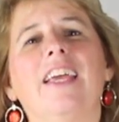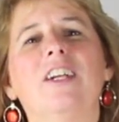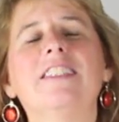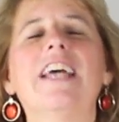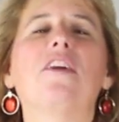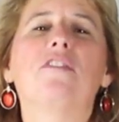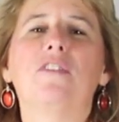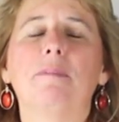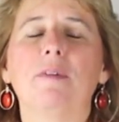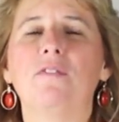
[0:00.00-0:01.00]
Here's how the
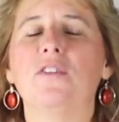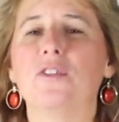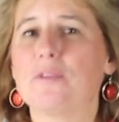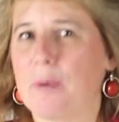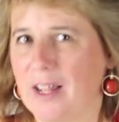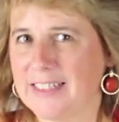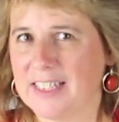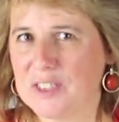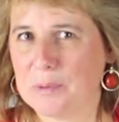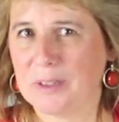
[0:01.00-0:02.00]
flip and fuse
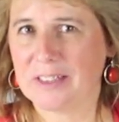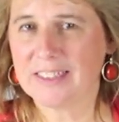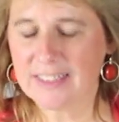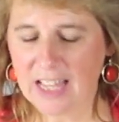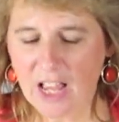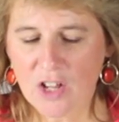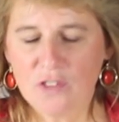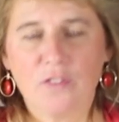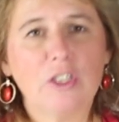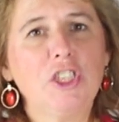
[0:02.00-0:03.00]
process works.
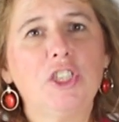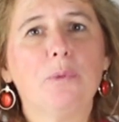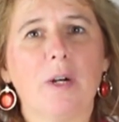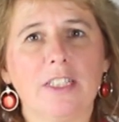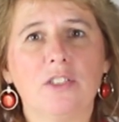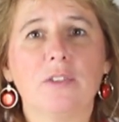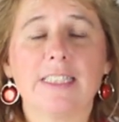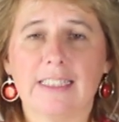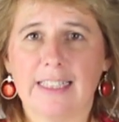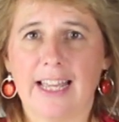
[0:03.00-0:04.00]
First, you want to
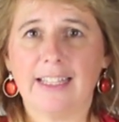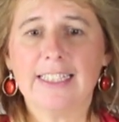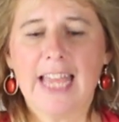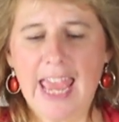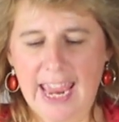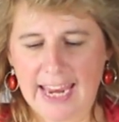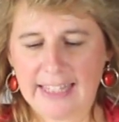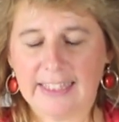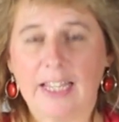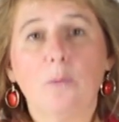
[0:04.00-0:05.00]
select
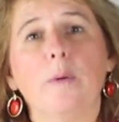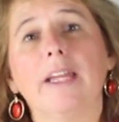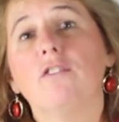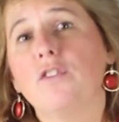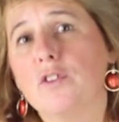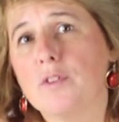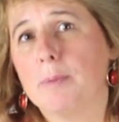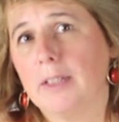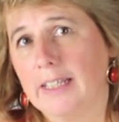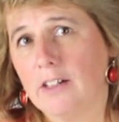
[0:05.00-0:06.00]
a lightweight
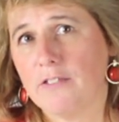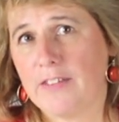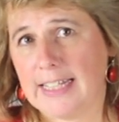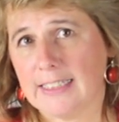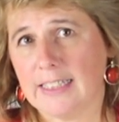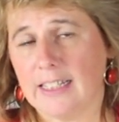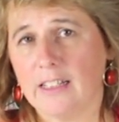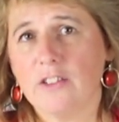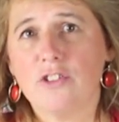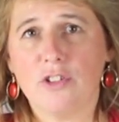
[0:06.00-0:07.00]
fusible
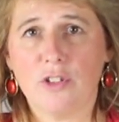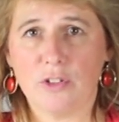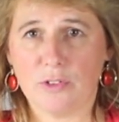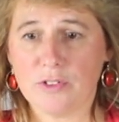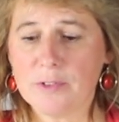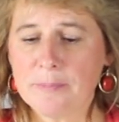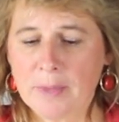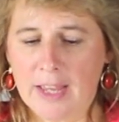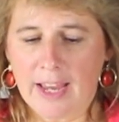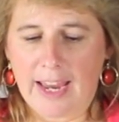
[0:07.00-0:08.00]
interfacing to use.
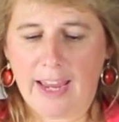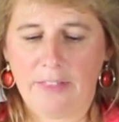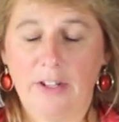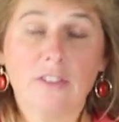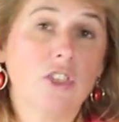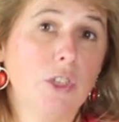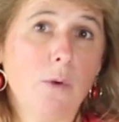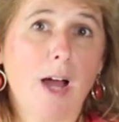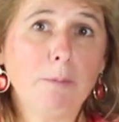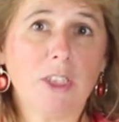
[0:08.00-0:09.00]
And there's
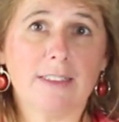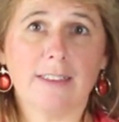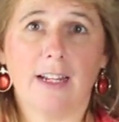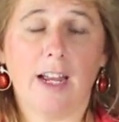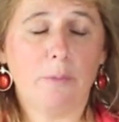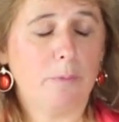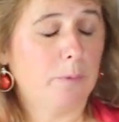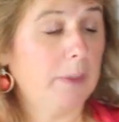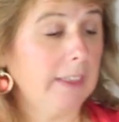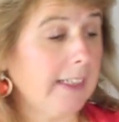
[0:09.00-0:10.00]
two options that I
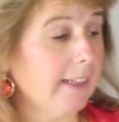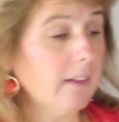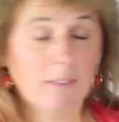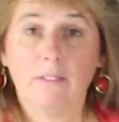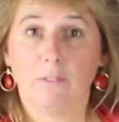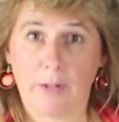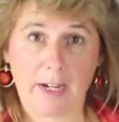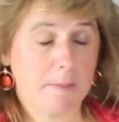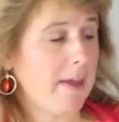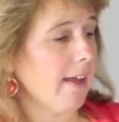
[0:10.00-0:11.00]
really
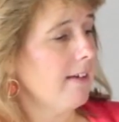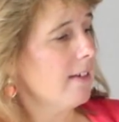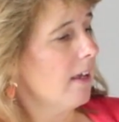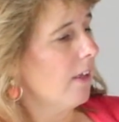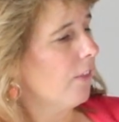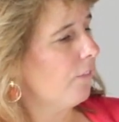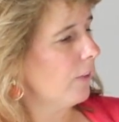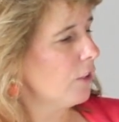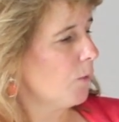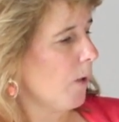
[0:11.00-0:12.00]
recommend. The
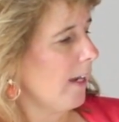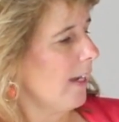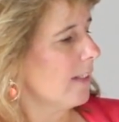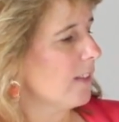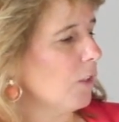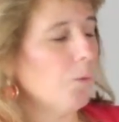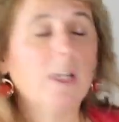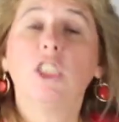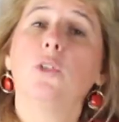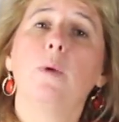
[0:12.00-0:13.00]
first one is the
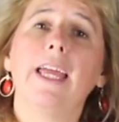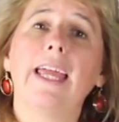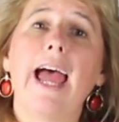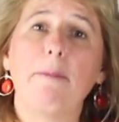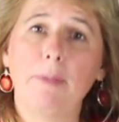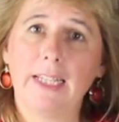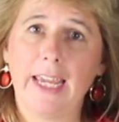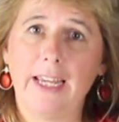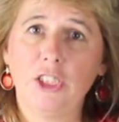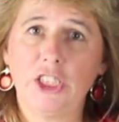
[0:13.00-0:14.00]
Washaway
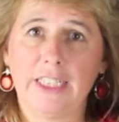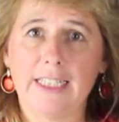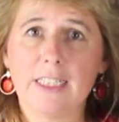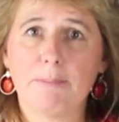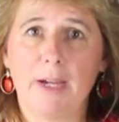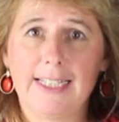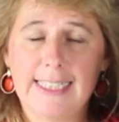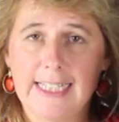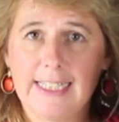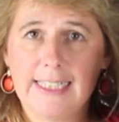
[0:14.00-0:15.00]
Applique Sheets by
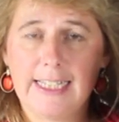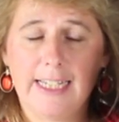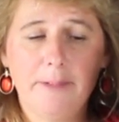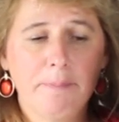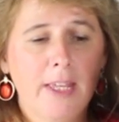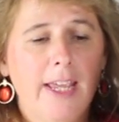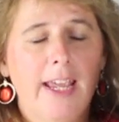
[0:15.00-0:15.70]
C&T.